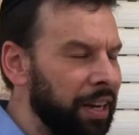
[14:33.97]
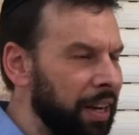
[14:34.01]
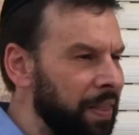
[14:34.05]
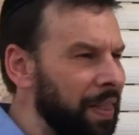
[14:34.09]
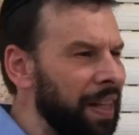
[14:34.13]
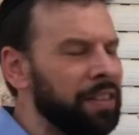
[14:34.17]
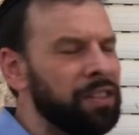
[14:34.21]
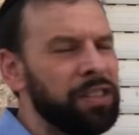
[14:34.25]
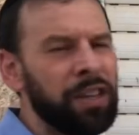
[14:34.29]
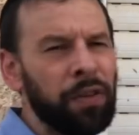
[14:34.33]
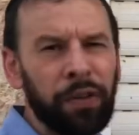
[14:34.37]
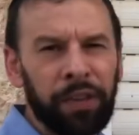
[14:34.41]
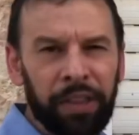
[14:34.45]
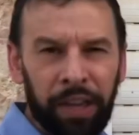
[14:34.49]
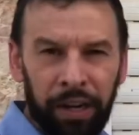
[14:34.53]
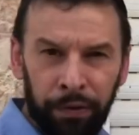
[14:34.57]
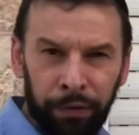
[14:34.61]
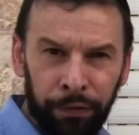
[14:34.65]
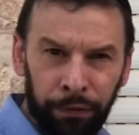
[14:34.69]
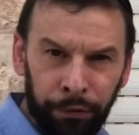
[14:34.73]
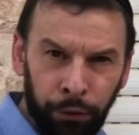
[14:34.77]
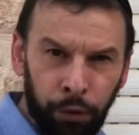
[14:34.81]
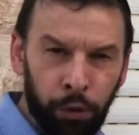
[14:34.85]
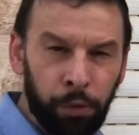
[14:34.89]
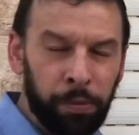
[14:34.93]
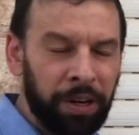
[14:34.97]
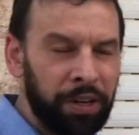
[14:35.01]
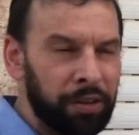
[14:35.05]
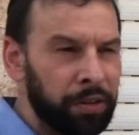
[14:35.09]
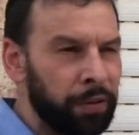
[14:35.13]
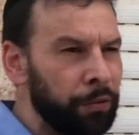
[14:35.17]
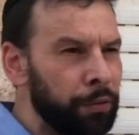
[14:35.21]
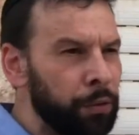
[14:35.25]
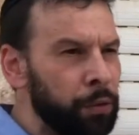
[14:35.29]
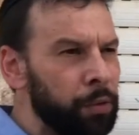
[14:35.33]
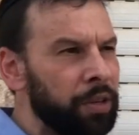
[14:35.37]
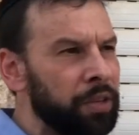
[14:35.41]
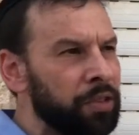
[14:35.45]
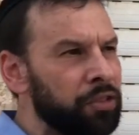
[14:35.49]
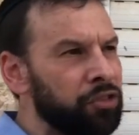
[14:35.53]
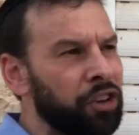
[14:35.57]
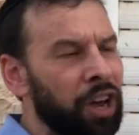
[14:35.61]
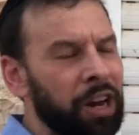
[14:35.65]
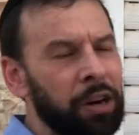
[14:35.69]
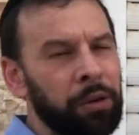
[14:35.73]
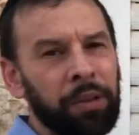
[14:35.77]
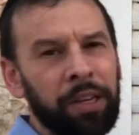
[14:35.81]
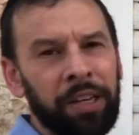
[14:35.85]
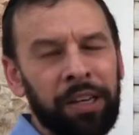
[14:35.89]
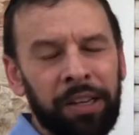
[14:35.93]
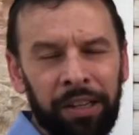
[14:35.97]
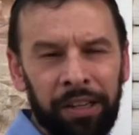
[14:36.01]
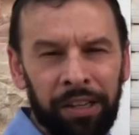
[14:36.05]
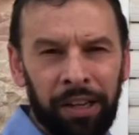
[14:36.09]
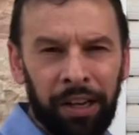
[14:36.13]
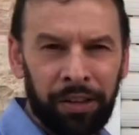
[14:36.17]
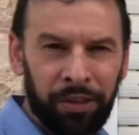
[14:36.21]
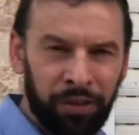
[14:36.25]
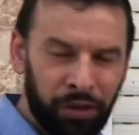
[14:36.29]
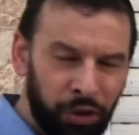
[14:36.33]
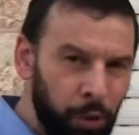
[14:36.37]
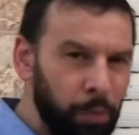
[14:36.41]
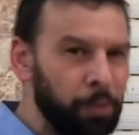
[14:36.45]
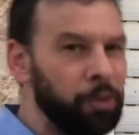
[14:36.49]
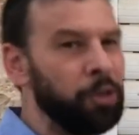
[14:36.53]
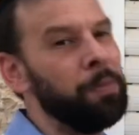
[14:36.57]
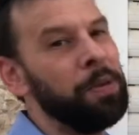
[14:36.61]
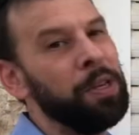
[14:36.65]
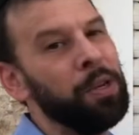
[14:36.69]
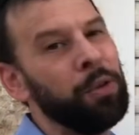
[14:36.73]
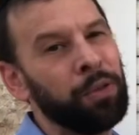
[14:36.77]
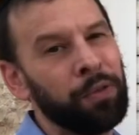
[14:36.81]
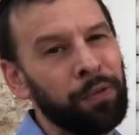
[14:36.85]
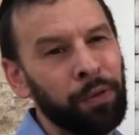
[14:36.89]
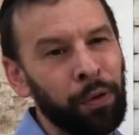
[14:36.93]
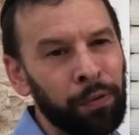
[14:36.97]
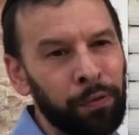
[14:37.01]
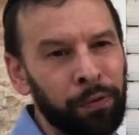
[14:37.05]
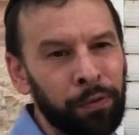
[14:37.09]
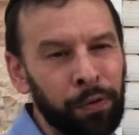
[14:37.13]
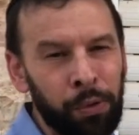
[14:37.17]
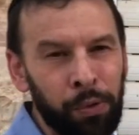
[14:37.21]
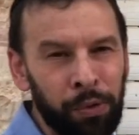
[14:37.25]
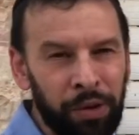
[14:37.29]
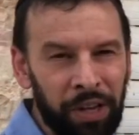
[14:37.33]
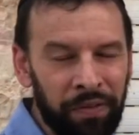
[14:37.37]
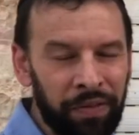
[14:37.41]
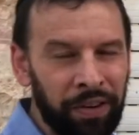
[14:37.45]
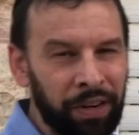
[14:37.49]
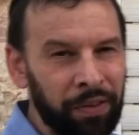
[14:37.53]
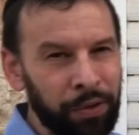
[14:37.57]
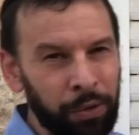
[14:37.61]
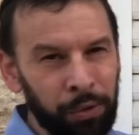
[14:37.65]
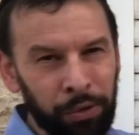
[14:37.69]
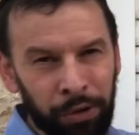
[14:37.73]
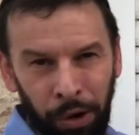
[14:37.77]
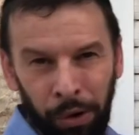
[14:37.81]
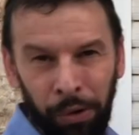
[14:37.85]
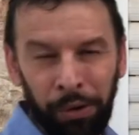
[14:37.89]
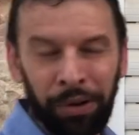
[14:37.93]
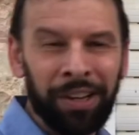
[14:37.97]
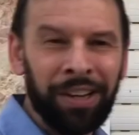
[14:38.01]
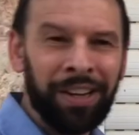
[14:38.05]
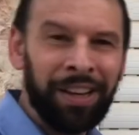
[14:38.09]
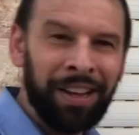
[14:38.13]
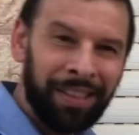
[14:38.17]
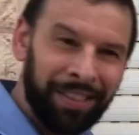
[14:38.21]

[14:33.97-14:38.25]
Again, that's different than a fruit, because a fruit is generally assumed to be used for food, even if you don't.